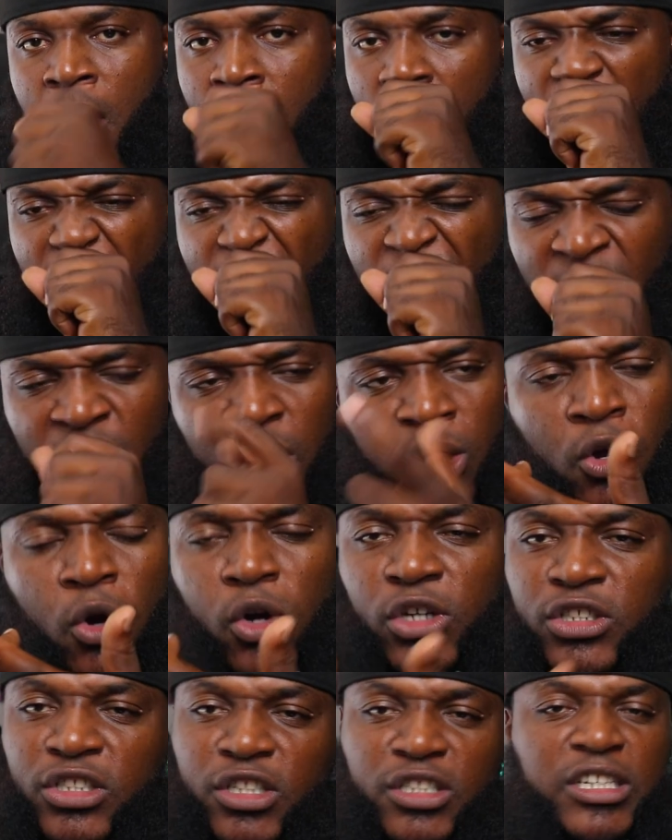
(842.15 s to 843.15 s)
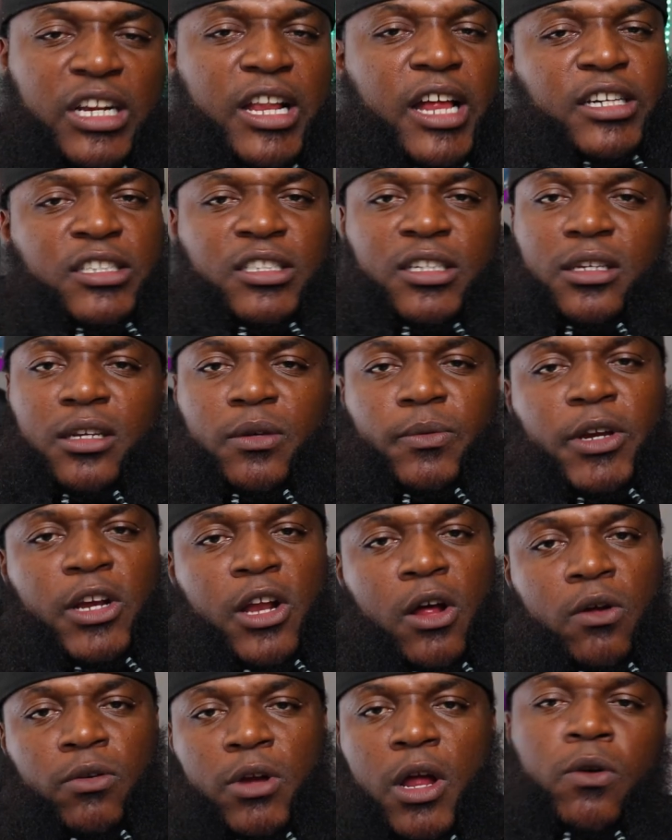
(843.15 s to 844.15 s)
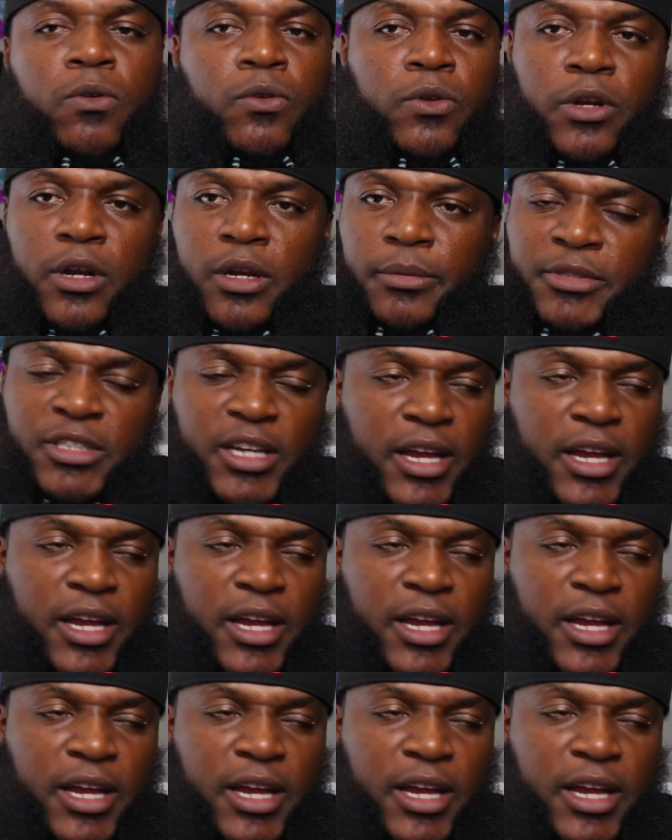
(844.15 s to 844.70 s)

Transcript: of course, there's a lot of shit that we don't know. You know what I'm